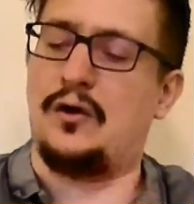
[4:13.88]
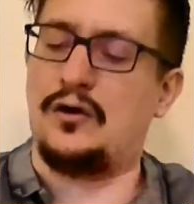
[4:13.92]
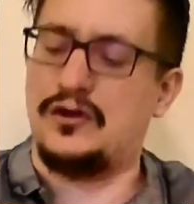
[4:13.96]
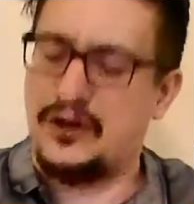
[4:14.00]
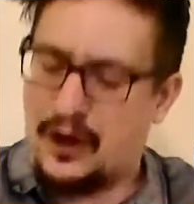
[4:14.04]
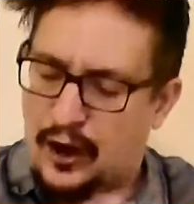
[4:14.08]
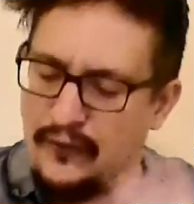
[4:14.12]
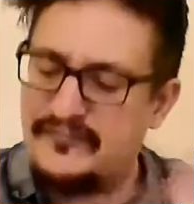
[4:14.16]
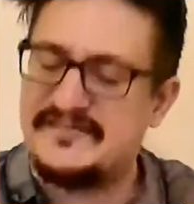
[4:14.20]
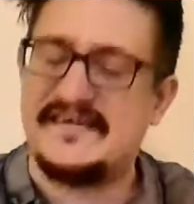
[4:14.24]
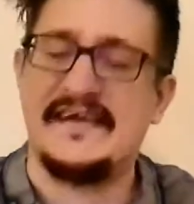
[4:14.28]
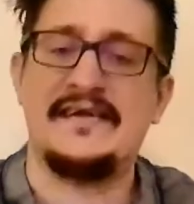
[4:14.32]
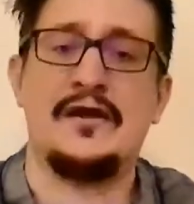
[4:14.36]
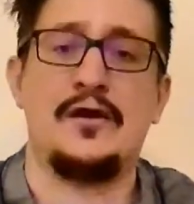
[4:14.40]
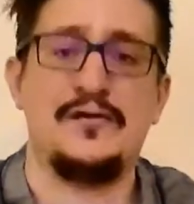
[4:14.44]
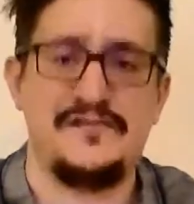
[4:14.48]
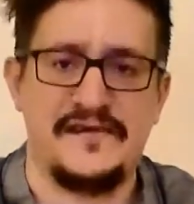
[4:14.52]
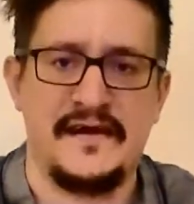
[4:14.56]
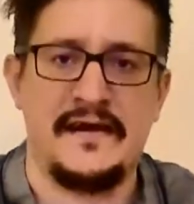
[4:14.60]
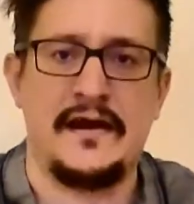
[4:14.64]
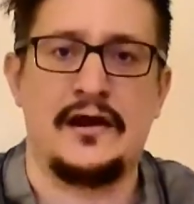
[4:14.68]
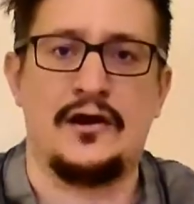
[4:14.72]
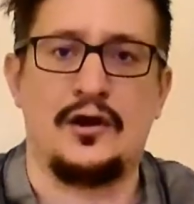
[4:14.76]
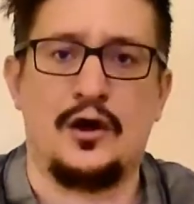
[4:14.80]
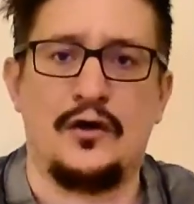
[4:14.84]
Obviously
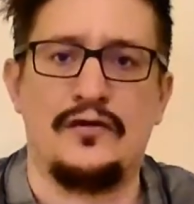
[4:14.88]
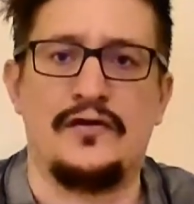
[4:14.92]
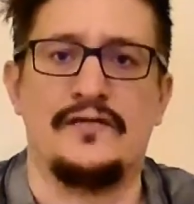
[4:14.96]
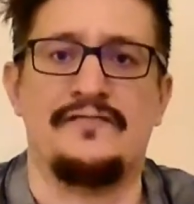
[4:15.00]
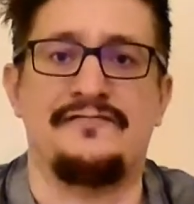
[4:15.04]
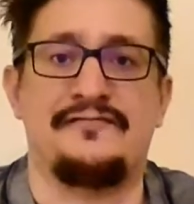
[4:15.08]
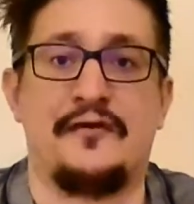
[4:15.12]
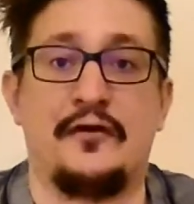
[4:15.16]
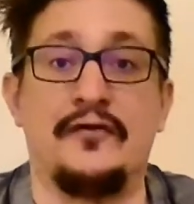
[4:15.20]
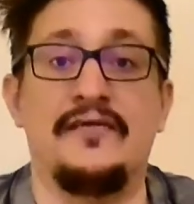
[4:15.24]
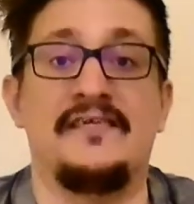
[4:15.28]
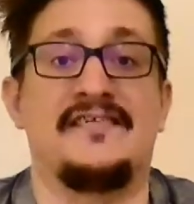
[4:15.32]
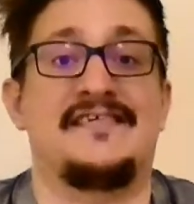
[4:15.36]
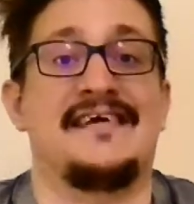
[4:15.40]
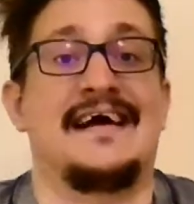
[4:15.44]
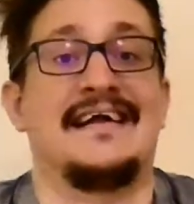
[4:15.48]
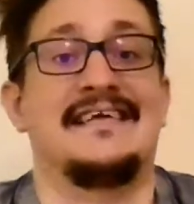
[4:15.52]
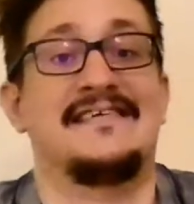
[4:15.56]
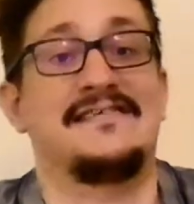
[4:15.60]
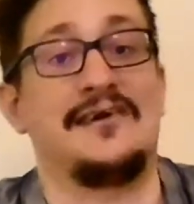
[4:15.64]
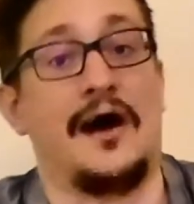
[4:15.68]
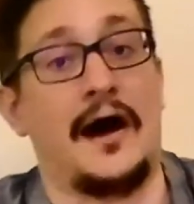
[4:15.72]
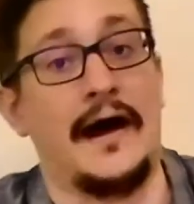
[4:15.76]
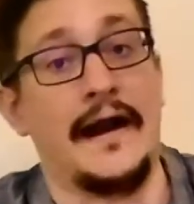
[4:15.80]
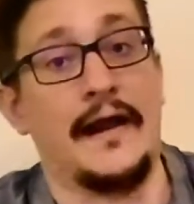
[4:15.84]
using a lot of the fonts that
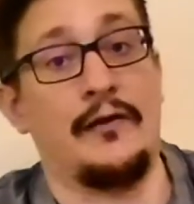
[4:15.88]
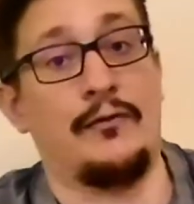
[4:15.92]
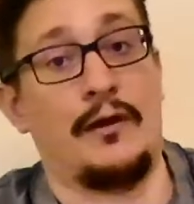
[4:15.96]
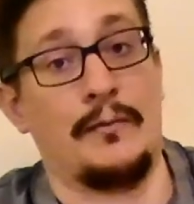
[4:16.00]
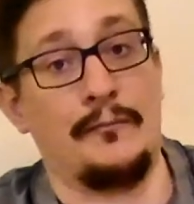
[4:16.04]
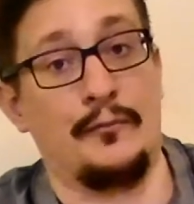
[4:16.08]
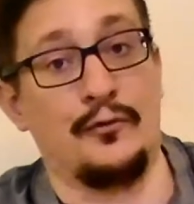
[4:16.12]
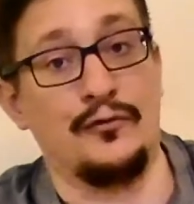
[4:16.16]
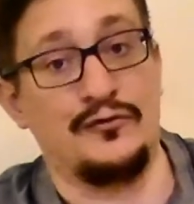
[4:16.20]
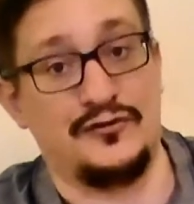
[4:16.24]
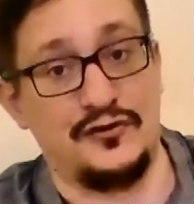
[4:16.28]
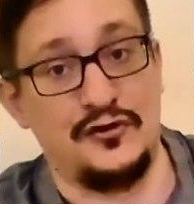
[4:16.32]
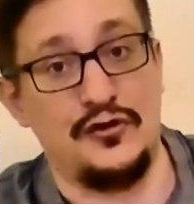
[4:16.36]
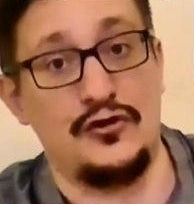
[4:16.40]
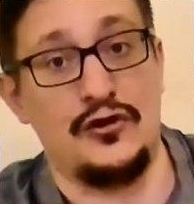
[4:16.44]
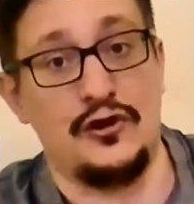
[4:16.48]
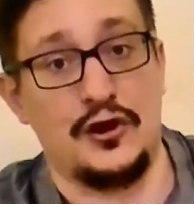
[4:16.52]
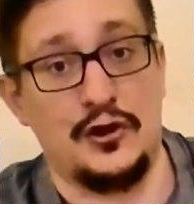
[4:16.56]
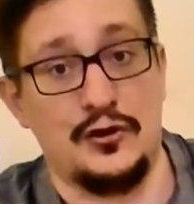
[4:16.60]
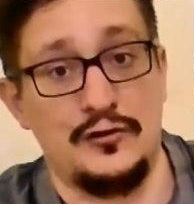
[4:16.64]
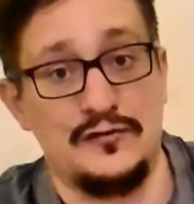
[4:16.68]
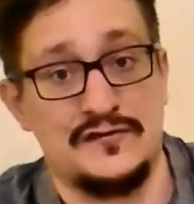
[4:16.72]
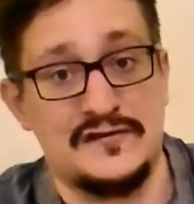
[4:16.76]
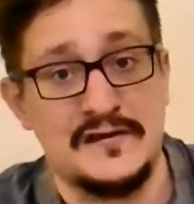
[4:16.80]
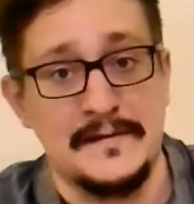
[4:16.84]
Tiny Rebel do
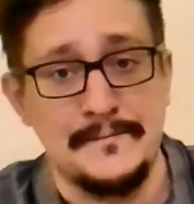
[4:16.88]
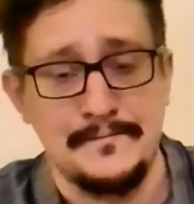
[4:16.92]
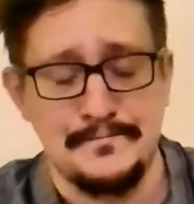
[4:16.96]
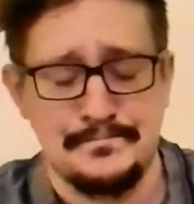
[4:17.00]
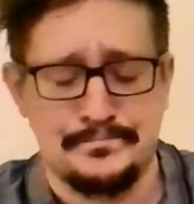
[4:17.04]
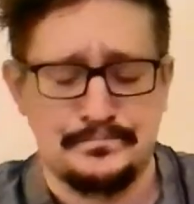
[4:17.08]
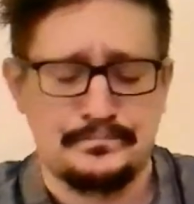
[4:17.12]
use.